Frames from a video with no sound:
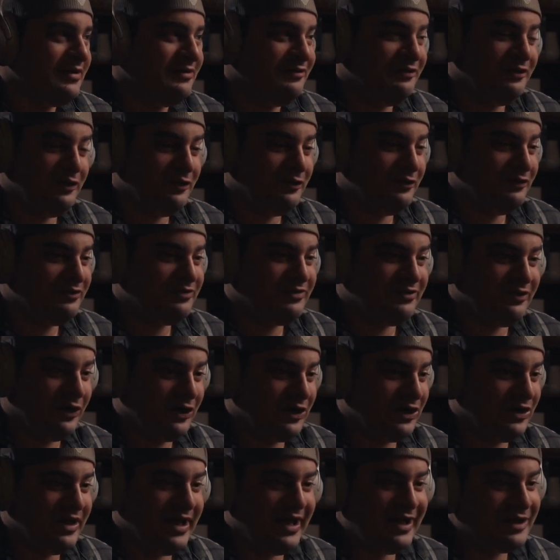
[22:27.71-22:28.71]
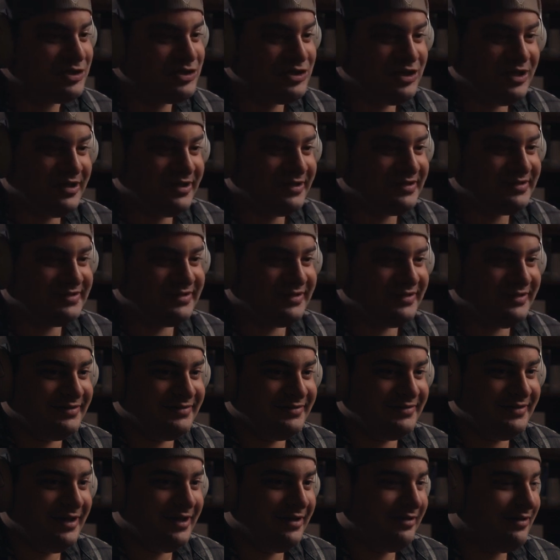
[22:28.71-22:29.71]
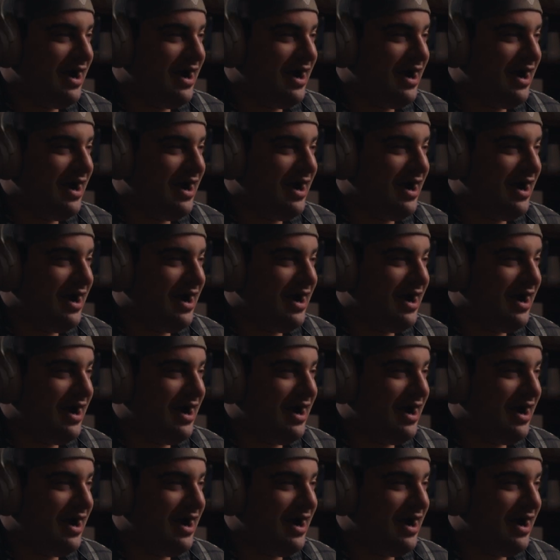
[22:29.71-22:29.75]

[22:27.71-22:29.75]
dudes looking like chicks, and,